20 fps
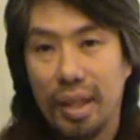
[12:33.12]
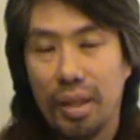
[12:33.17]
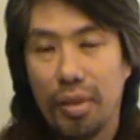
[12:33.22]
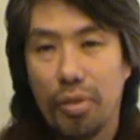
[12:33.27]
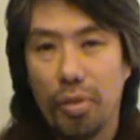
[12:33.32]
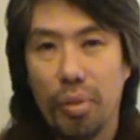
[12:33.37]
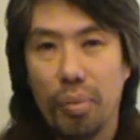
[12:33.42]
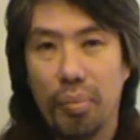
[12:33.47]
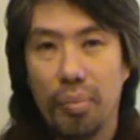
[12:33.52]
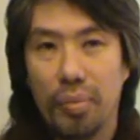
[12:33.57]

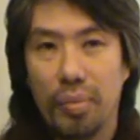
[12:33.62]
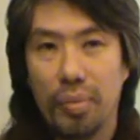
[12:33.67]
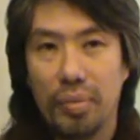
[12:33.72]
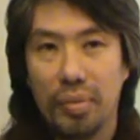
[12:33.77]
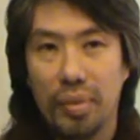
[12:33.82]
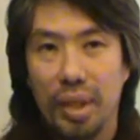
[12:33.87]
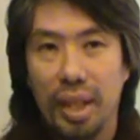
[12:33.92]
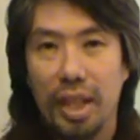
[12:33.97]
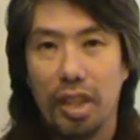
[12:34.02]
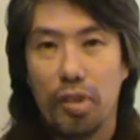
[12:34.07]
from
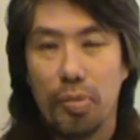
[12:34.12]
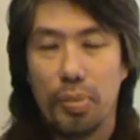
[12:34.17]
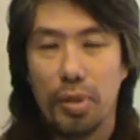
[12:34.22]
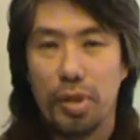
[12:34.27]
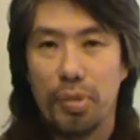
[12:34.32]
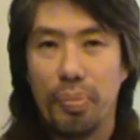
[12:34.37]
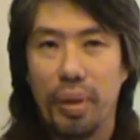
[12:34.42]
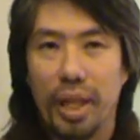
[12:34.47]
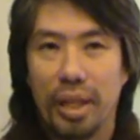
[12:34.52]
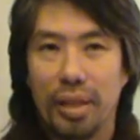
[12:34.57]
its
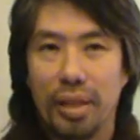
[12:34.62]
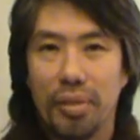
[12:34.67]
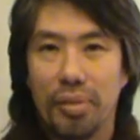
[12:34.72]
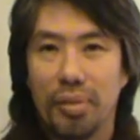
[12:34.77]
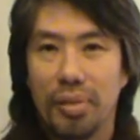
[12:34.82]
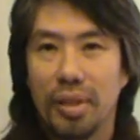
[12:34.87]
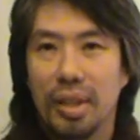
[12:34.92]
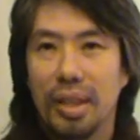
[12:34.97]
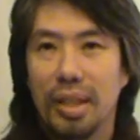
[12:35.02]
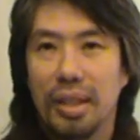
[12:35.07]

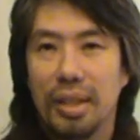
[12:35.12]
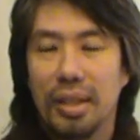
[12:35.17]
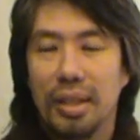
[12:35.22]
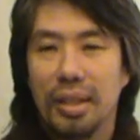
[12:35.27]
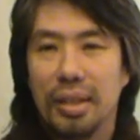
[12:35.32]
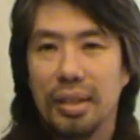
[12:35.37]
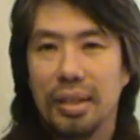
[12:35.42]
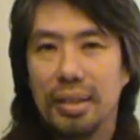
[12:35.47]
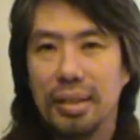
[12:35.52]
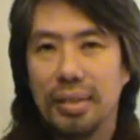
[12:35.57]
perspective,
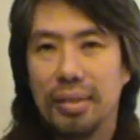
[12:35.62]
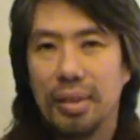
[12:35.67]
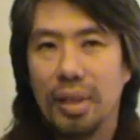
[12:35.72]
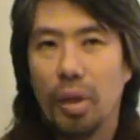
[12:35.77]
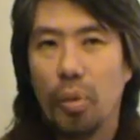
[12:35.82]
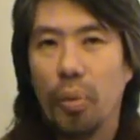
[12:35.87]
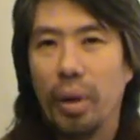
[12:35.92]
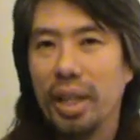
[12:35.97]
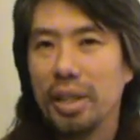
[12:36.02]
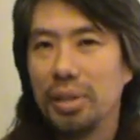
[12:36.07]
a
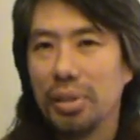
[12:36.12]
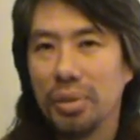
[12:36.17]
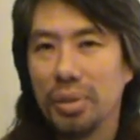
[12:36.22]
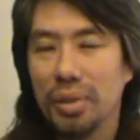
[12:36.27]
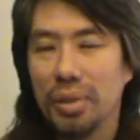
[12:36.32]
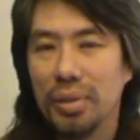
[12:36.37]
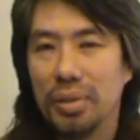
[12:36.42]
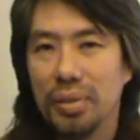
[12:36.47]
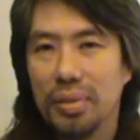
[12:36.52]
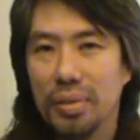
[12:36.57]

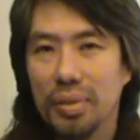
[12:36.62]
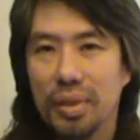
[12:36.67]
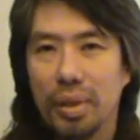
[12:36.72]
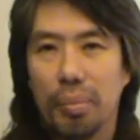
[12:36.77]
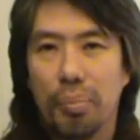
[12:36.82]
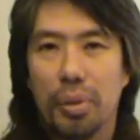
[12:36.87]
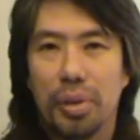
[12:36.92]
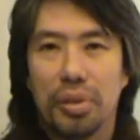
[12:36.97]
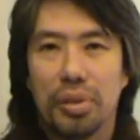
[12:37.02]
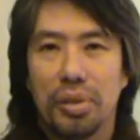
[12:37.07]
wastrel, a
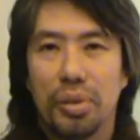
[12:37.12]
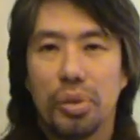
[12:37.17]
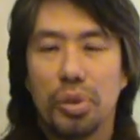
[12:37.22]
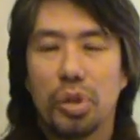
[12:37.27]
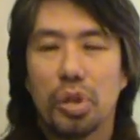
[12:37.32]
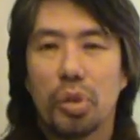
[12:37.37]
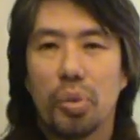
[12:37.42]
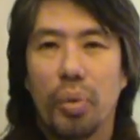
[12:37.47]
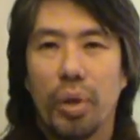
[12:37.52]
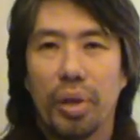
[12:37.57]
person who
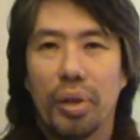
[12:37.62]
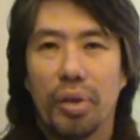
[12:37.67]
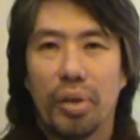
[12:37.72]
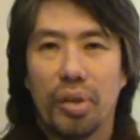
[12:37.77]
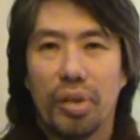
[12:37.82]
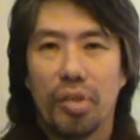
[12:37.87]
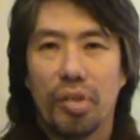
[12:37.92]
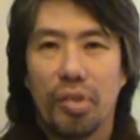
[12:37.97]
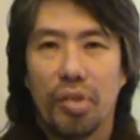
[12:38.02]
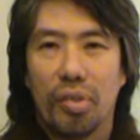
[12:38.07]

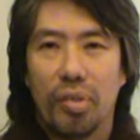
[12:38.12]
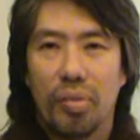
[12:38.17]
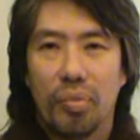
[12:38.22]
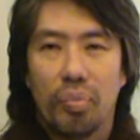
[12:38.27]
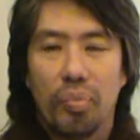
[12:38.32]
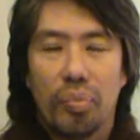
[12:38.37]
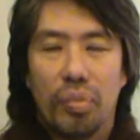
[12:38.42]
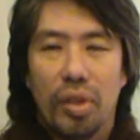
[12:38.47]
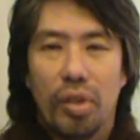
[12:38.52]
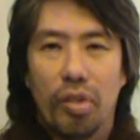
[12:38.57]
squanders
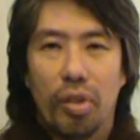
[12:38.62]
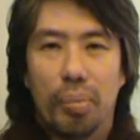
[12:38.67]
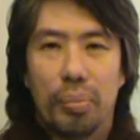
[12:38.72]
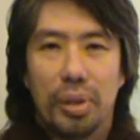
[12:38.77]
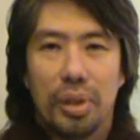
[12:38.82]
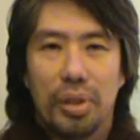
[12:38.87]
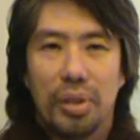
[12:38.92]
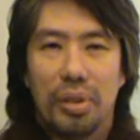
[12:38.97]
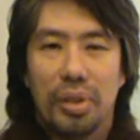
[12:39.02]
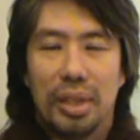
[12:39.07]
his
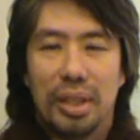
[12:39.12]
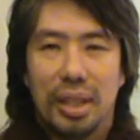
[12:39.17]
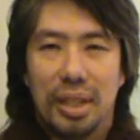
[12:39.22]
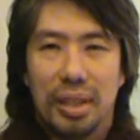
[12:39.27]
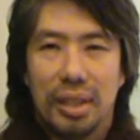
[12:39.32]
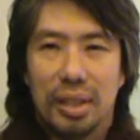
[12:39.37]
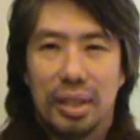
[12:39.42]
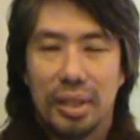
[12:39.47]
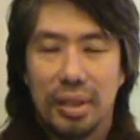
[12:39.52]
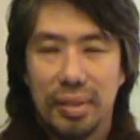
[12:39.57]

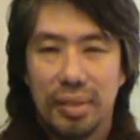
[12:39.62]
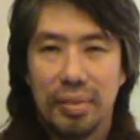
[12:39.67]
opportunities.